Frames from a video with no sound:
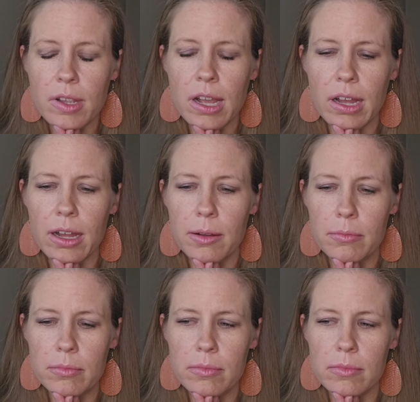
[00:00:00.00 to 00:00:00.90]
um,
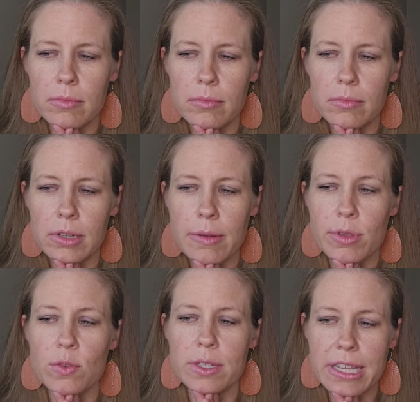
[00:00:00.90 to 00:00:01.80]
a
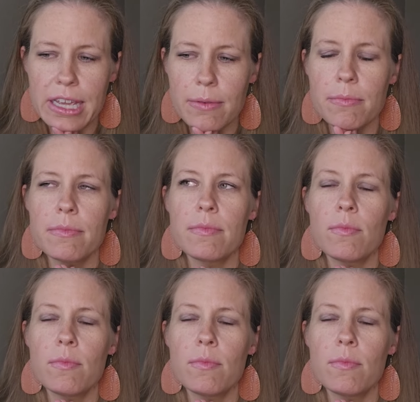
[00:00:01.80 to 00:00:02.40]
museum